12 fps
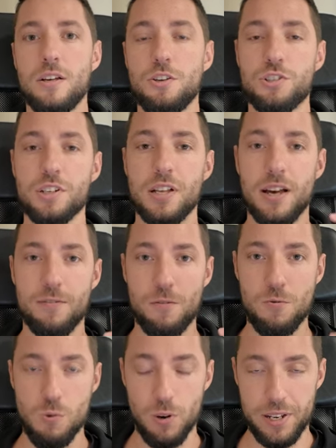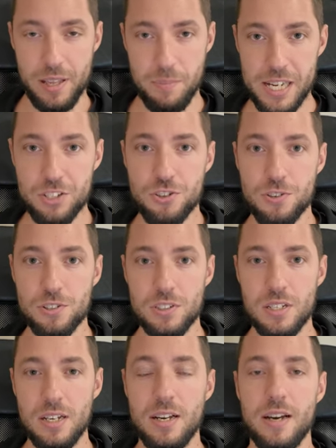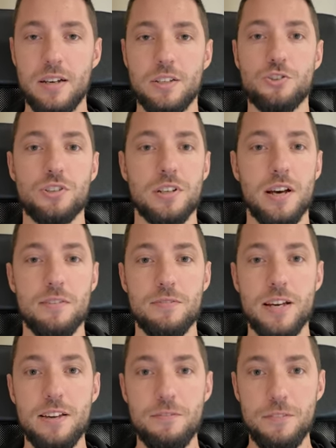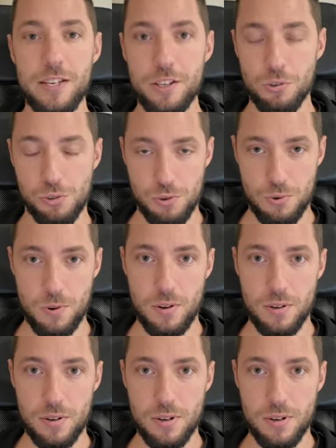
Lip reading: You should have quality pictures, you should have a video tour,